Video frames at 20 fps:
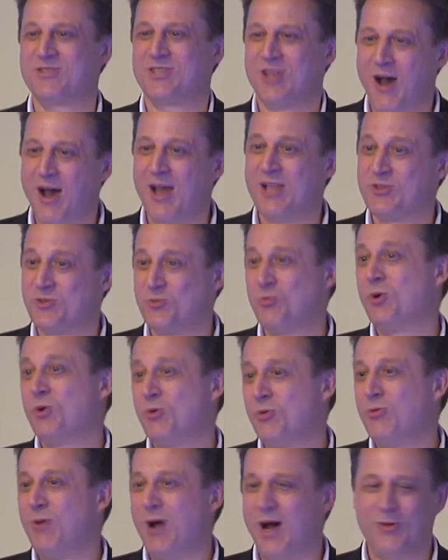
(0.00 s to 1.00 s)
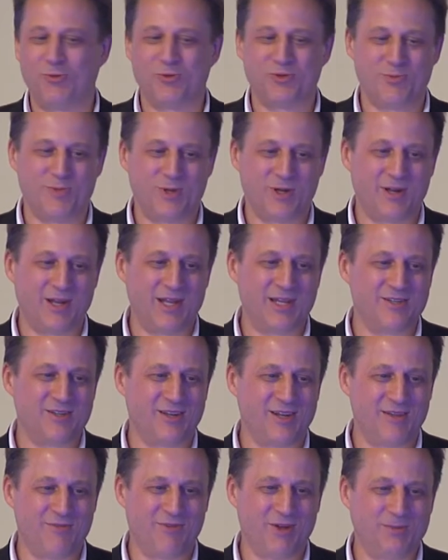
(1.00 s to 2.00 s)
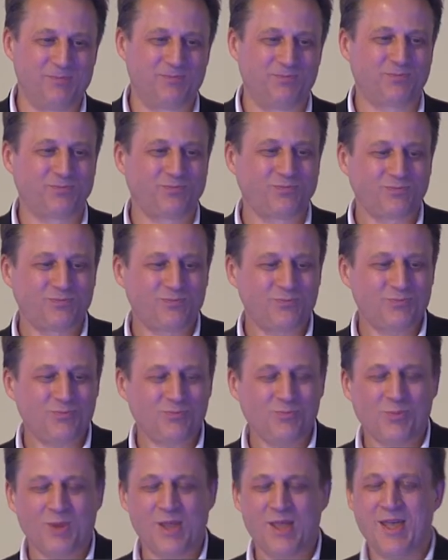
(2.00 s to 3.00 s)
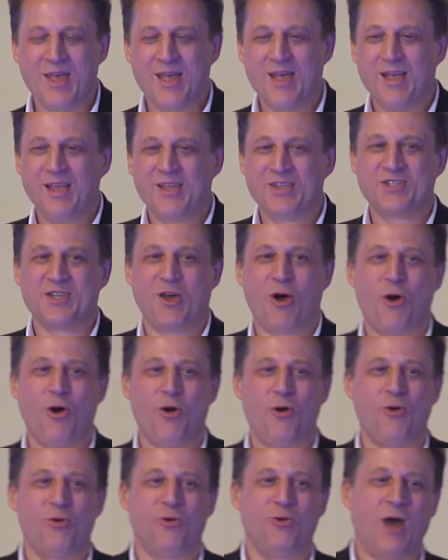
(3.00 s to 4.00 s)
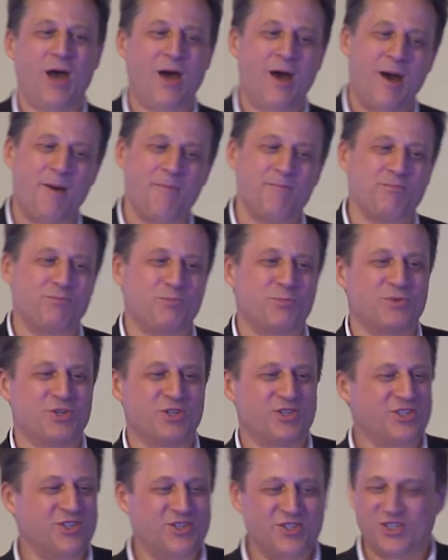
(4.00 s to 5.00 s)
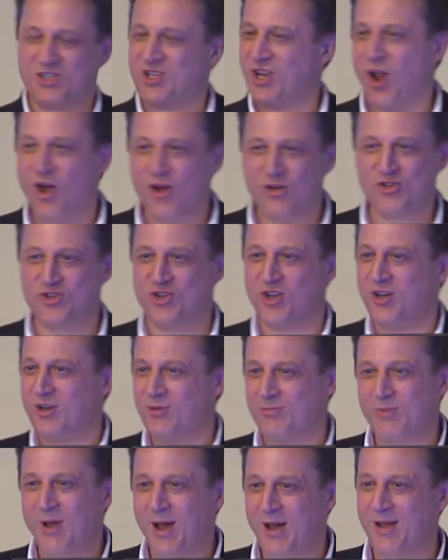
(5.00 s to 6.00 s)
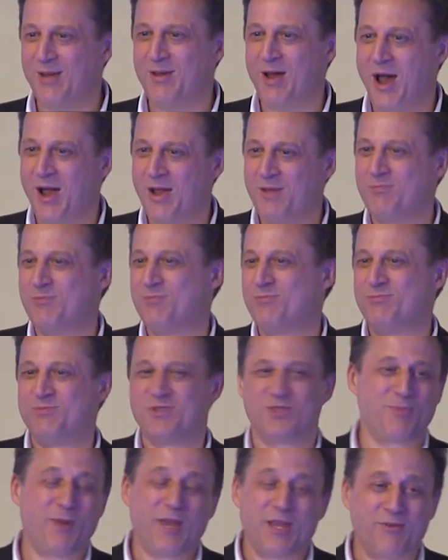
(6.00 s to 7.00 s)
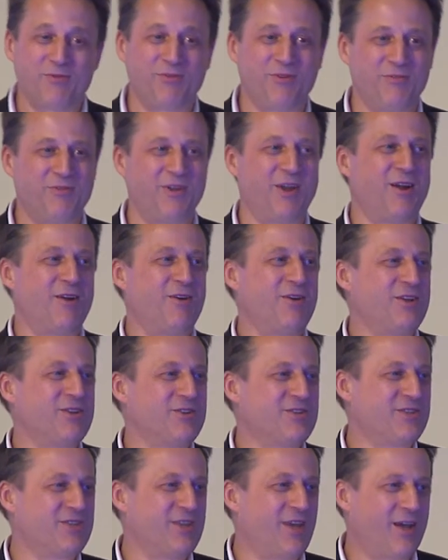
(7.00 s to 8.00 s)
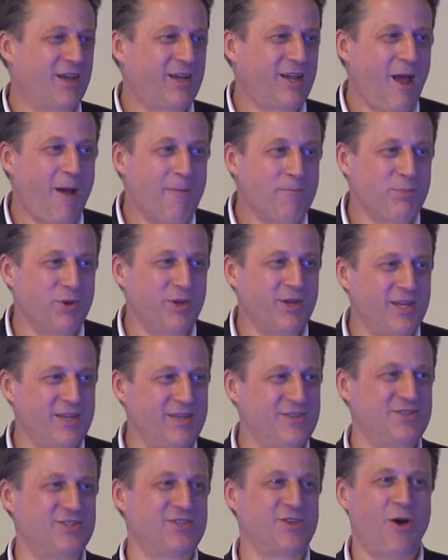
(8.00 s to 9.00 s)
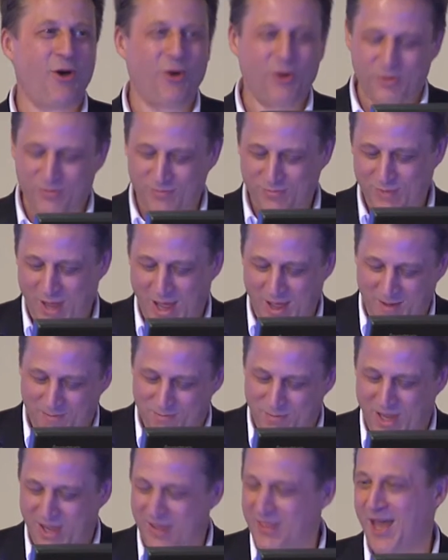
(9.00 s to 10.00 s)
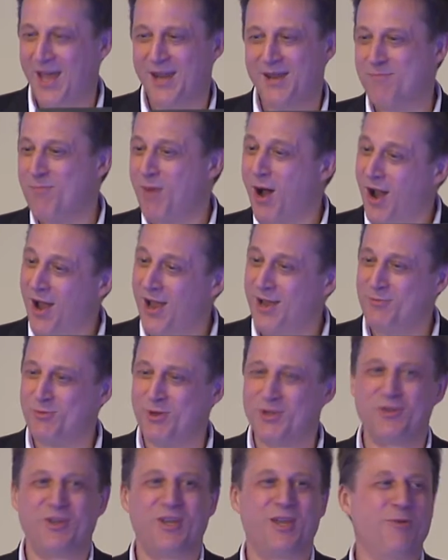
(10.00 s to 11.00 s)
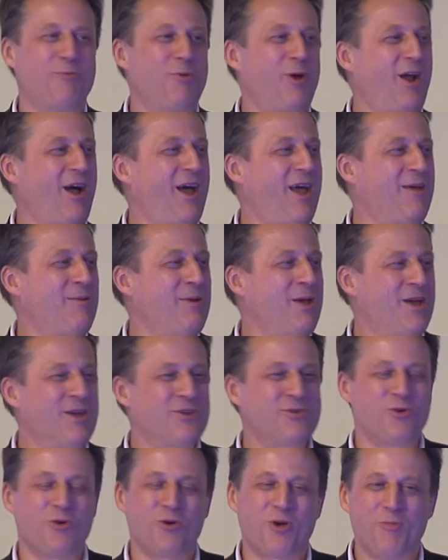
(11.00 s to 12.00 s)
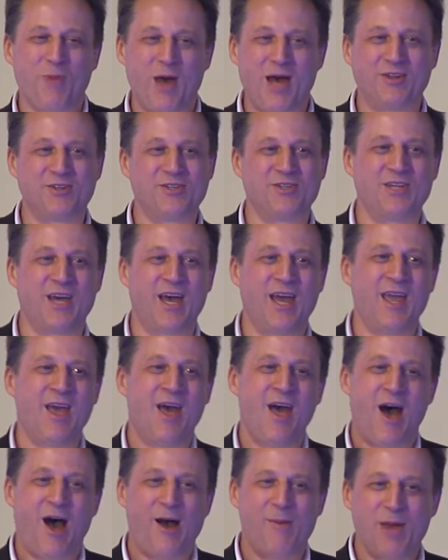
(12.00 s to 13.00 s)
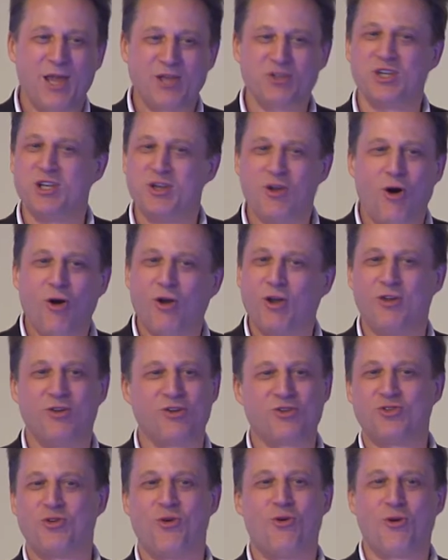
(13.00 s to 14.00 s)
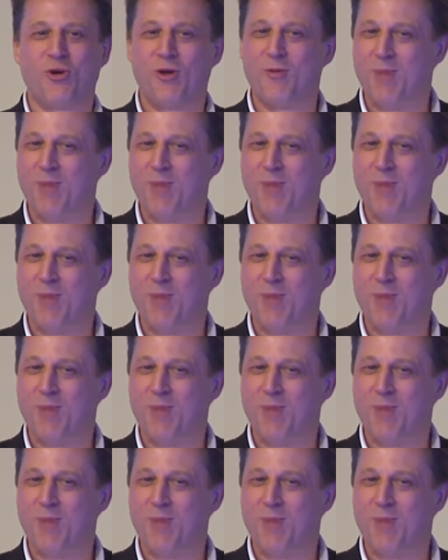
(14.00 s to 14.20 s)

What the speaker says: science will ultimately deliver. So just a disclosure, I speak for various companies, so bear that in mind when you hear what I talk about today. I'm actually not going to talk